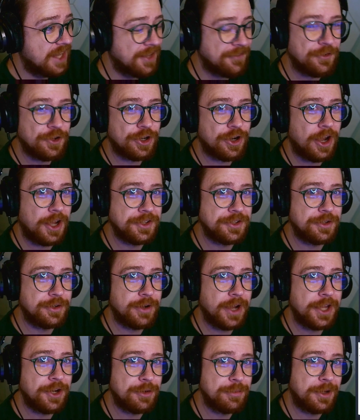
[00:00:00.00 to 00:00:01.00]
you're a content
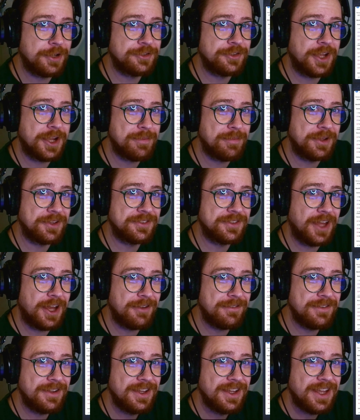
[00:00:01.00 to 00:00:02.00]
creator much like
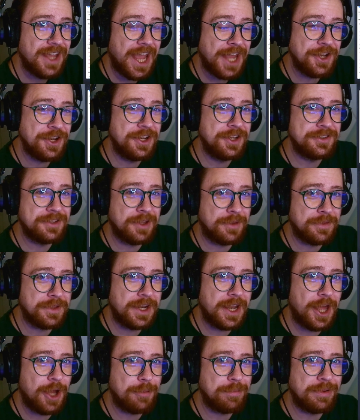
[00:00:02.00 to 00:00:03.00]
myself and you need something to
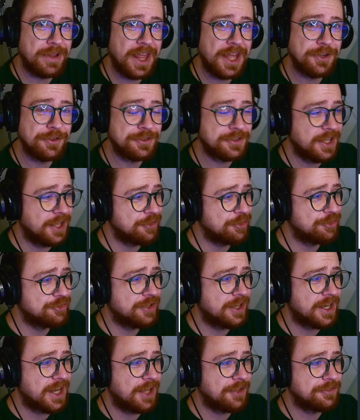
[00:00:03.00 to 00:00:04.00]
help plan your schedule,
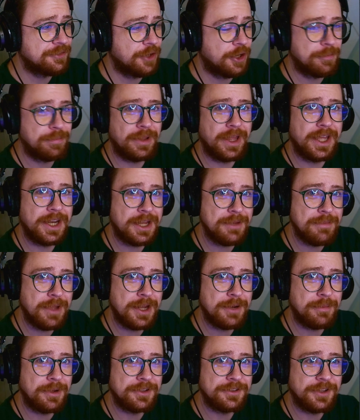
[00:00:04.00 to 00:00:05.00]
check out StarPlan. I made
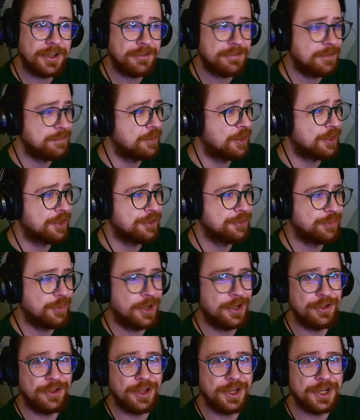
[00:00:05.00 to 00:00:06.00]
it myself. I'm not going to
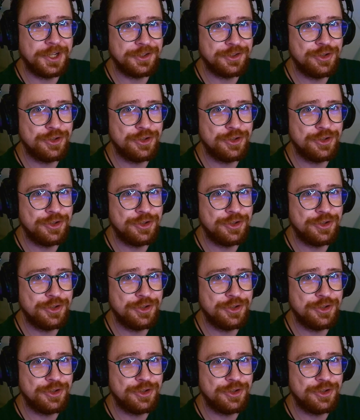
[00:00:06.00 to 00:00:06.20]
dwell on it too